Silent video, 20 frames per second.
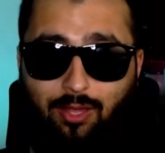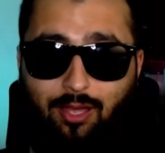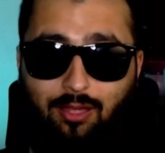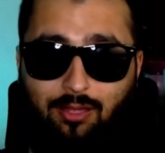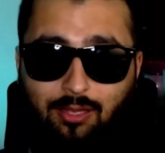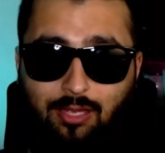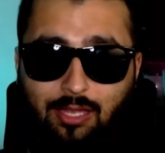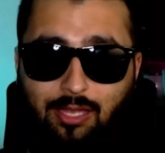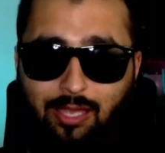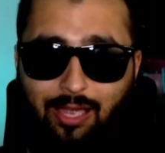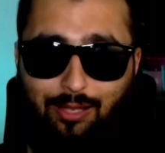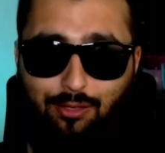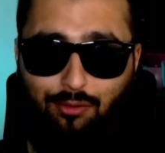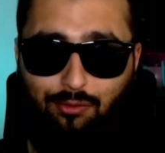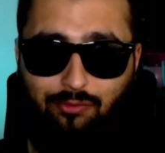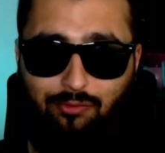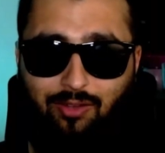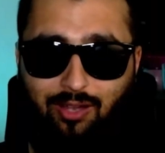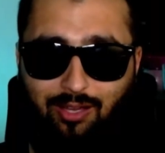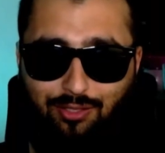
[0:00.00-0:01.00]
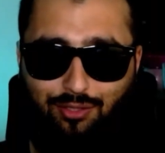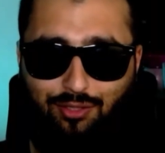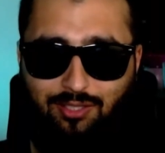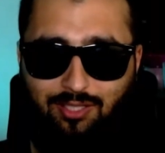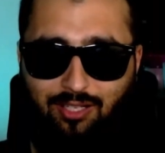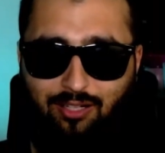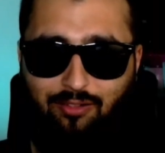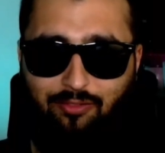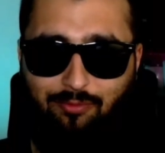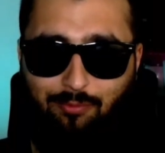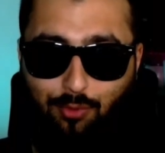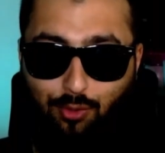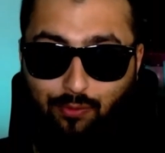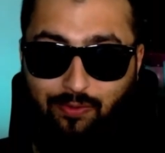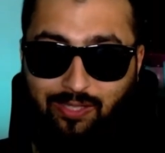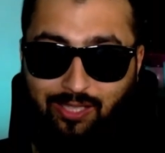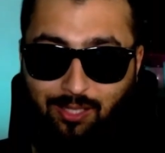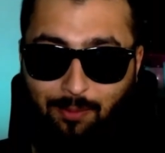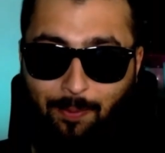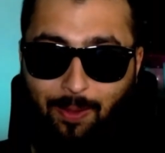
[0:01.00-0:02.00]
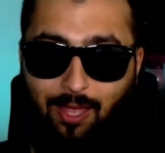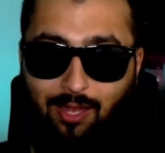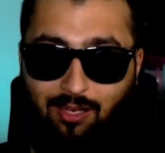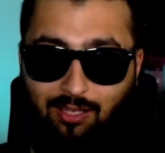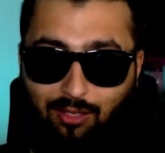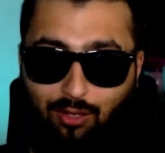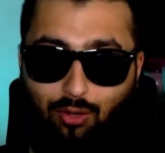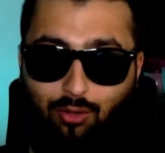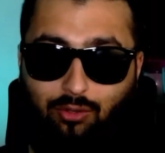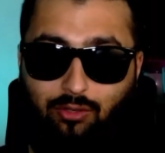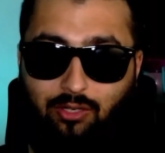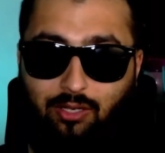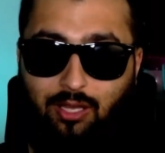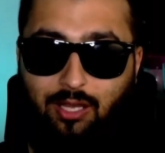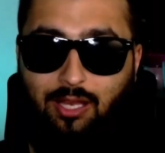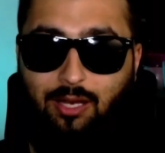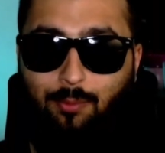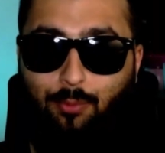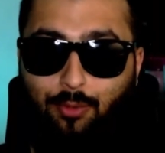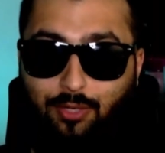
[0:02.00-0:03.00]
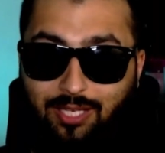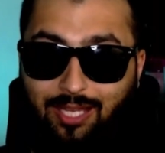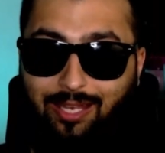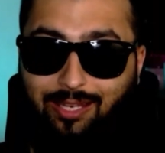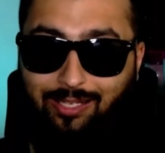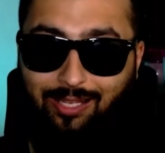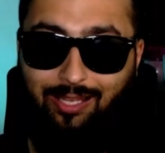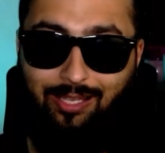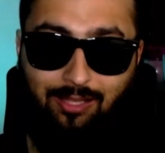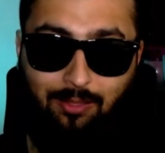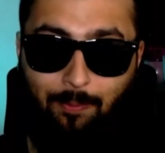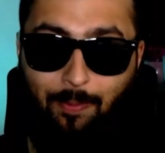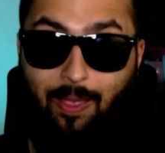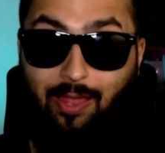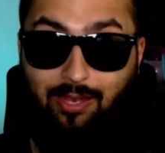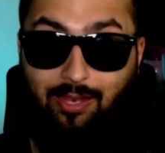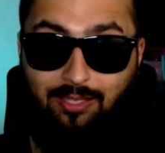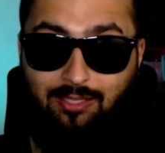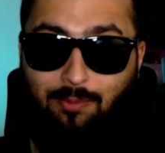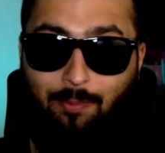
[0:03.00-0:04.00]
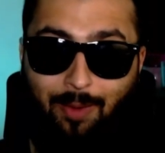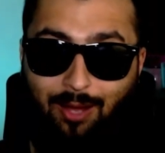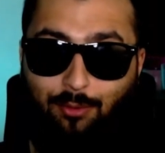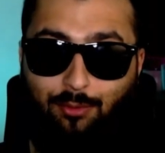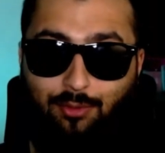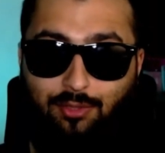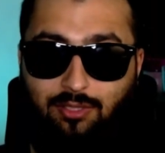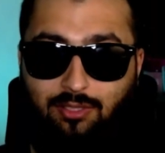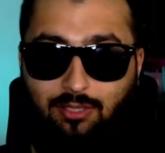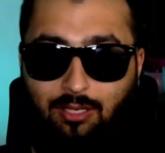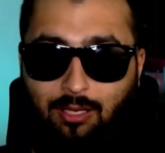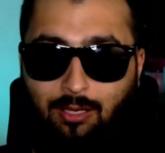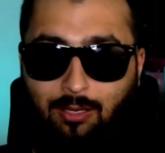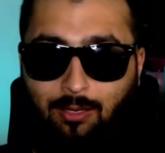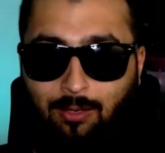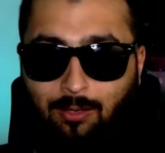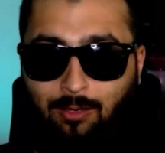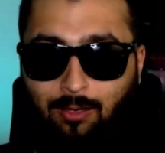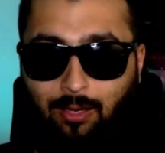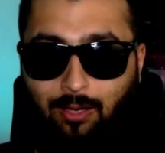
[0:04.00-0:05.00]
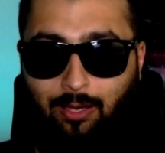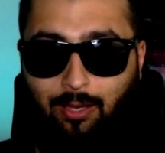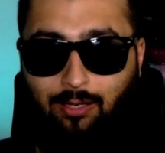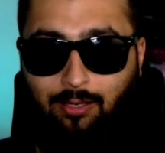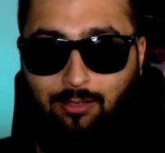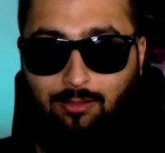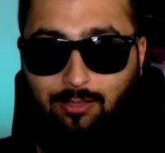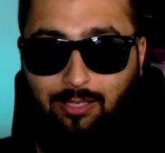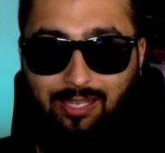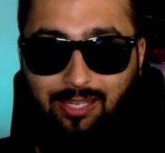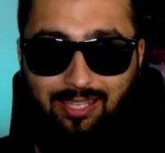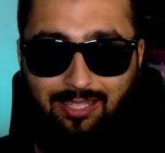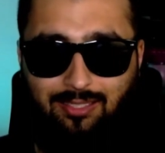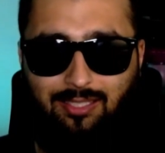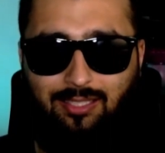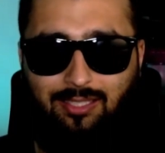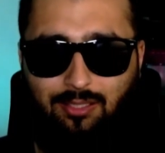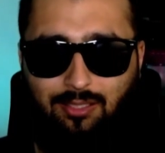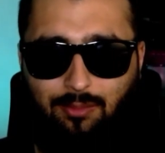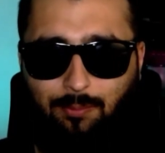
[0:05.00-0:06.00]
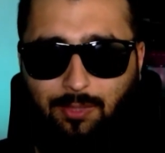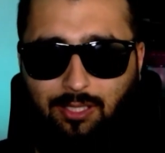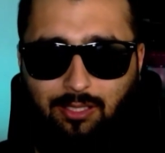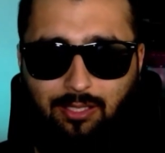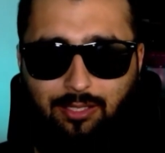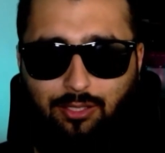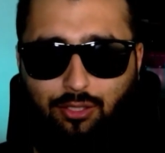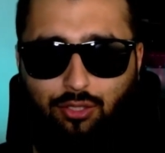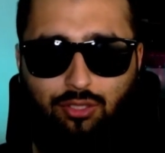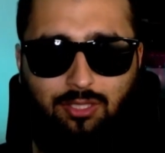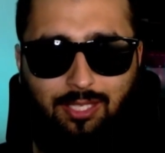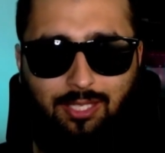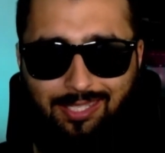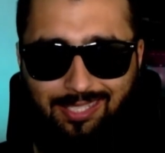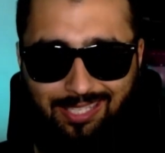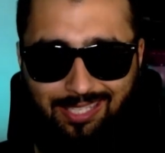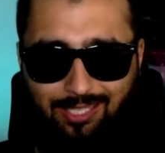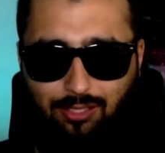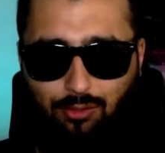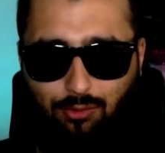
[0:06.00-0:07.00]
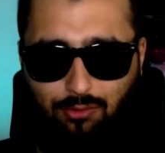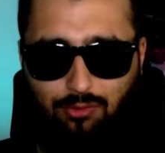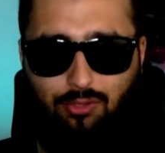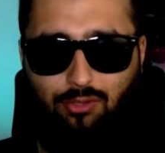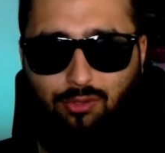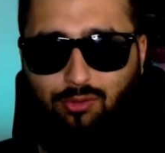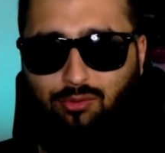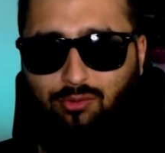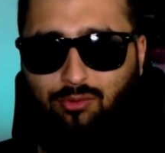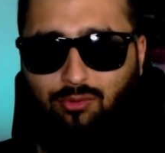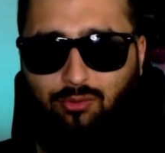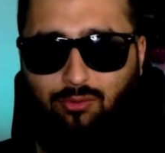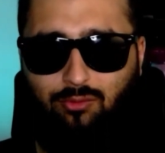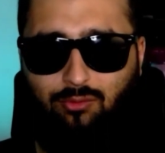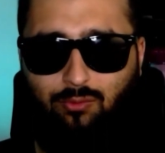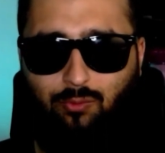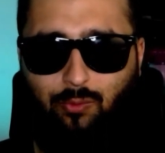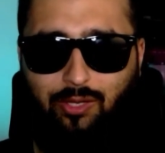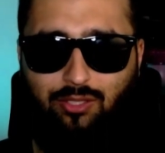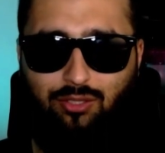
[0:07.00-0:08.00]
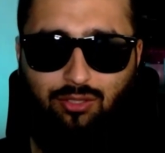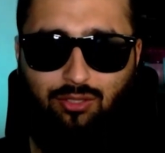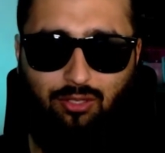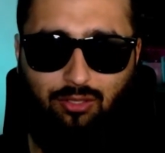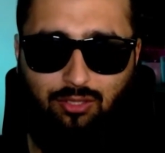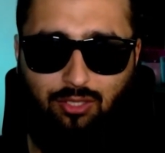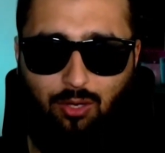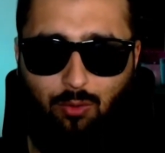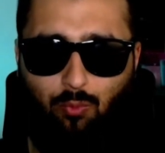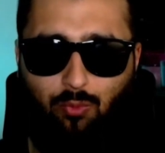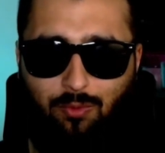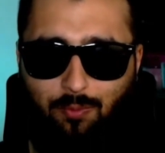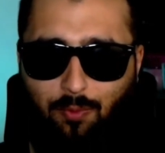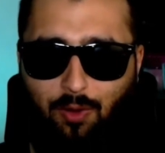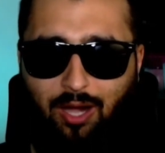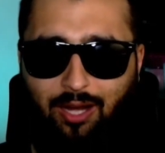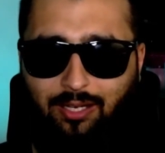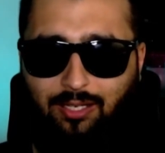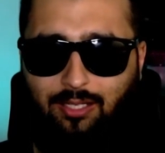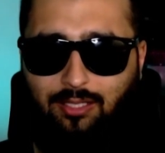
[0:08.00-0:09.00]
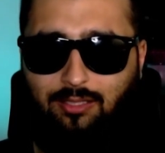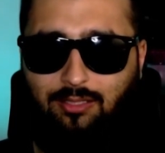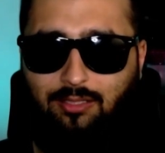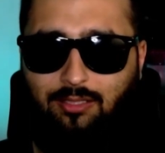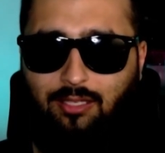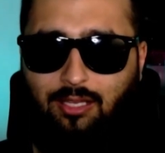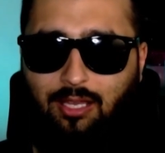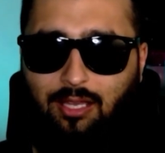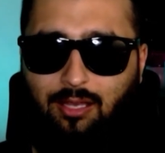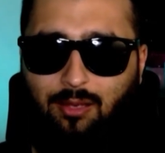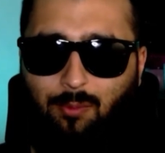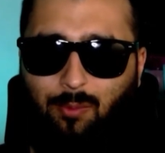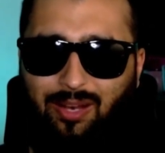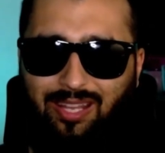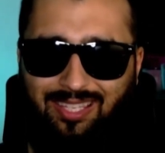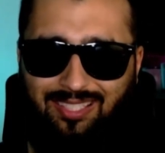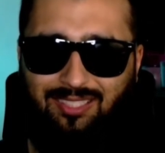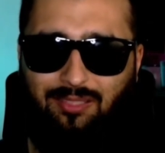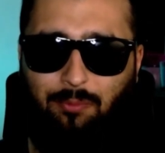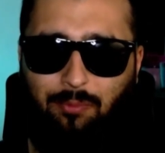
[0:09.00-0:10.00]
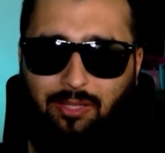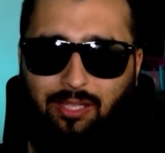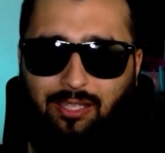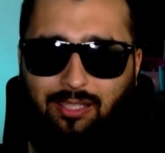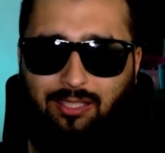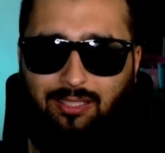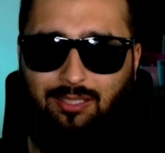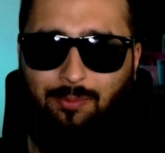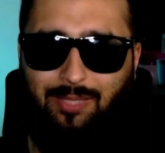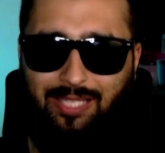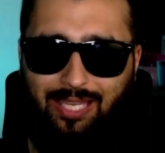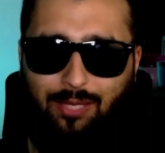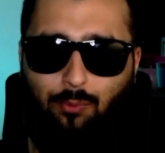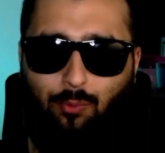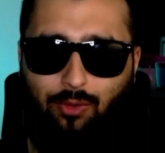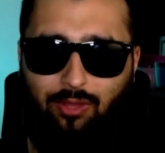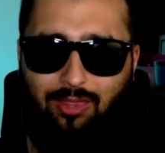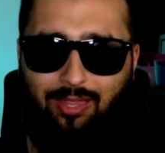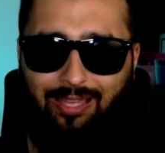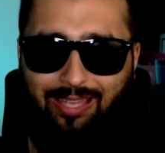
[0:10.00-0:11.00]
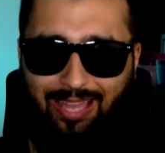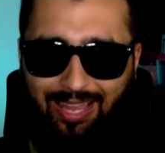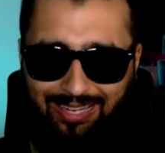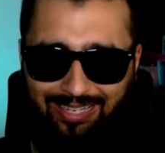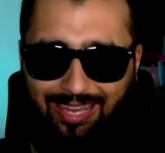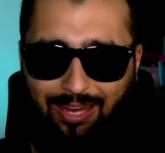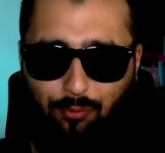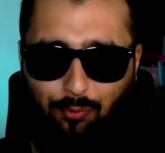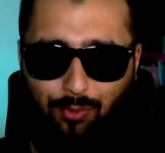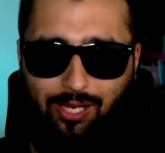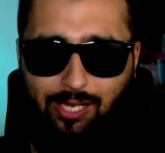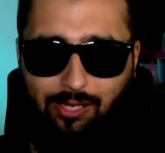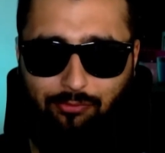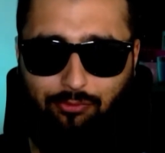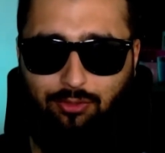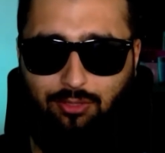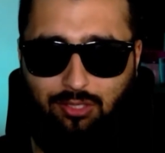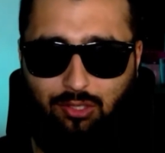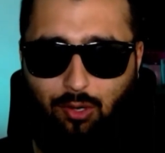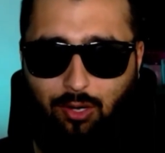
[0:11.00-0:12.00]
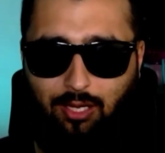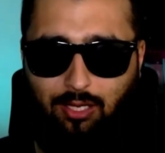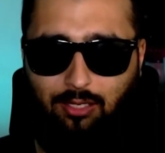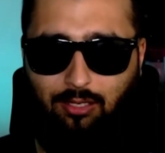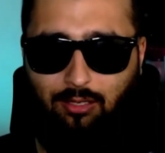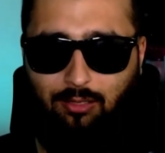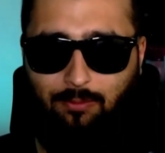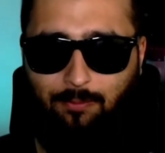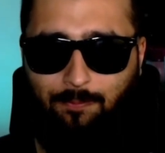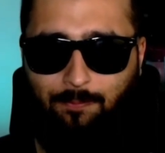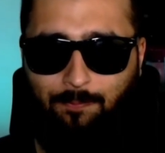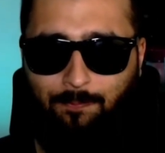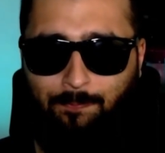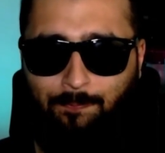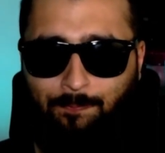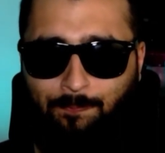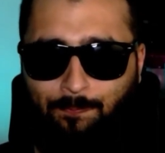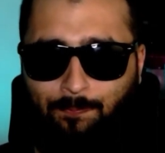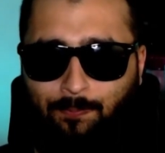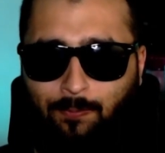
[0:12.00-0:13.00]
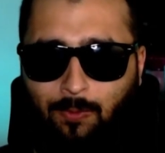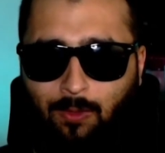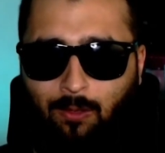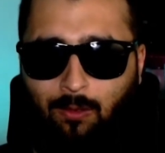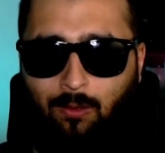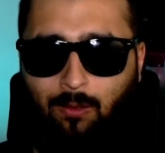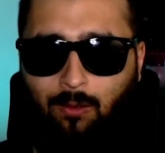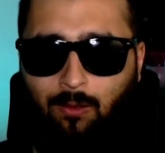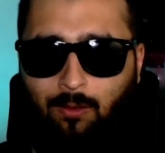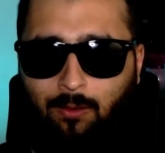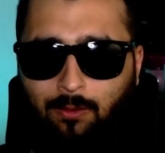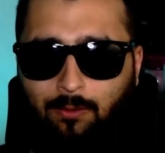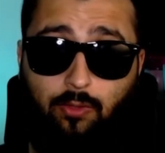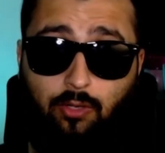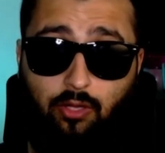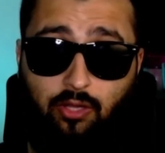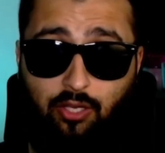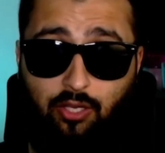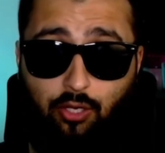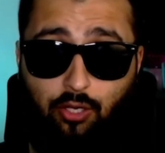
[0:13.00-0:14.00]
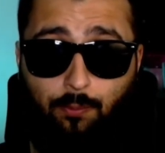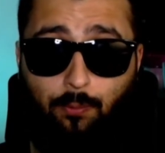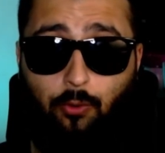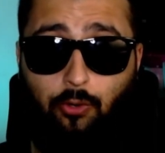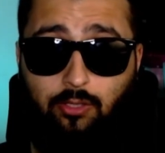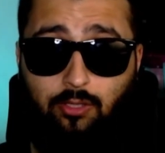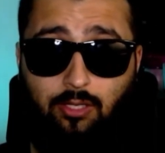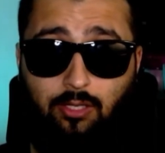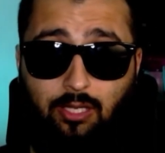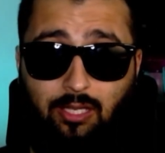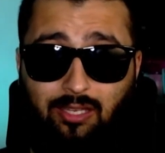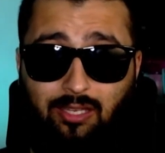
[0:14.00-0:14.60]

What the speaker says: that, and you'll find yourself moving the pen along pretending like the pen is a mouse. And it's something that you just need to get used to, which does come with practice, but it is something to begin with that can get really frustrating. But then saying that, onto another good point